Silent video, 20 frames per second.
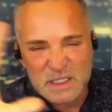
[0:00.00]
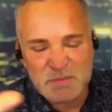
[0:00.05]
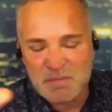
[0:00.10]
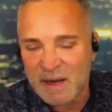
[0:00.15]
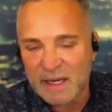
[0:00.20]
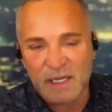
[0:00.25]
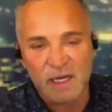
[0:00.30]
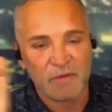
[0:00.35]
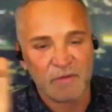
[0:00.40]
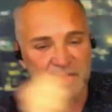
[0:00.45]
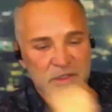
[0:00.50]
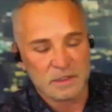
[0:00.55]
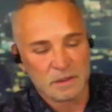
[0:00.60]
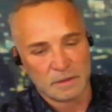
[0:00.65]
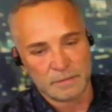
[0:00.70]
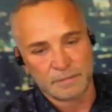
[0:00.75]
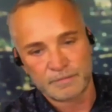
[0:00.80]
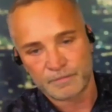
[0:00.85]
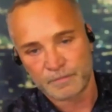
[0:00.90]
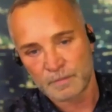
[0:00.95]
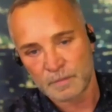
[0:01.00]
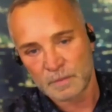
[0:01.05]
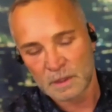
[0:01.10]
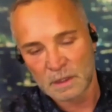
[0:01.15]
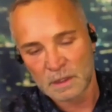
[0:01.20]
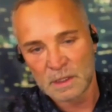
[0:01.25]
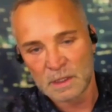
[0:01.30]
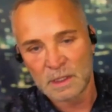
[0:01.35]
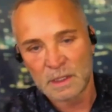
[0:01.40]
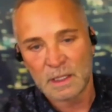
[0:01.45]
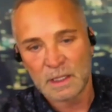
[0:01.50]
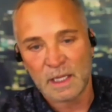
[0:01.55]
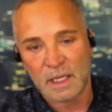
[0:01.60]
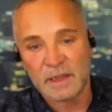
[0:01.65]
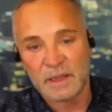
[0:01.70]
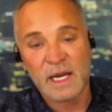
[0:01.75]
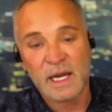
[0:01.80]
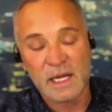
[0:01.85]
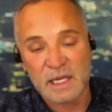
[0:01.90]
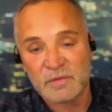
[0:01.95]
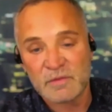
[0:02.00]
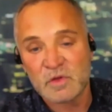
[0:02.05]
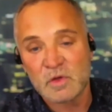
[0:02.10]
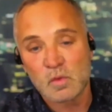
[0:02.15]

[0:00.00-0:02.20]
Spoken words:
It's magnificent. And then I give